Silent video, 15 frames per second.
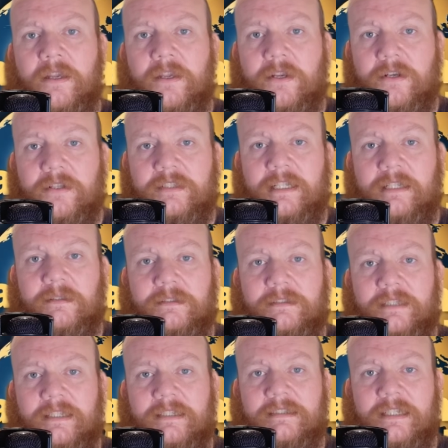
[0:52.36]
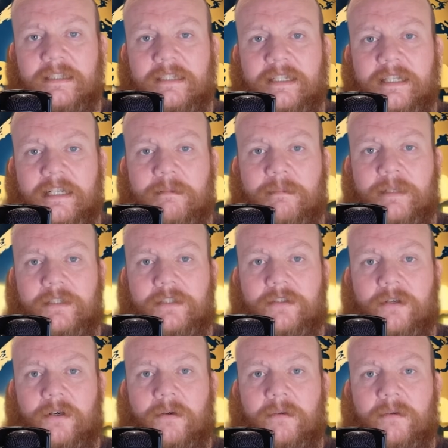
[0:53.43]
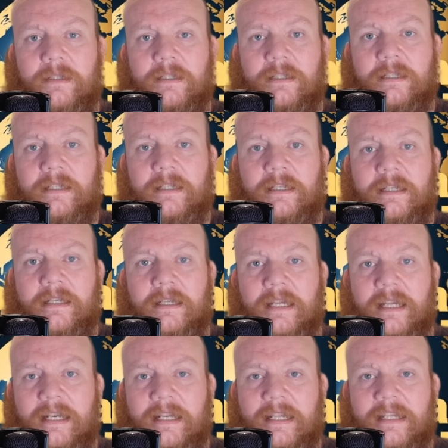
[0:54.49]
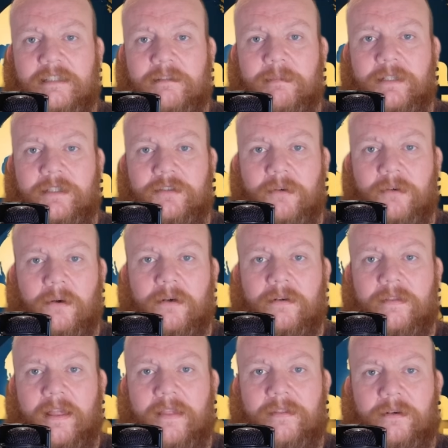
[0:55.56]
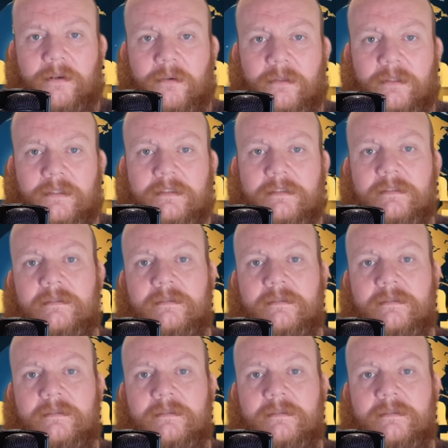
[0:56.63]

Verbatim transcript: Your signal just doesn't need to be strong. It needs to be stronger than the noise.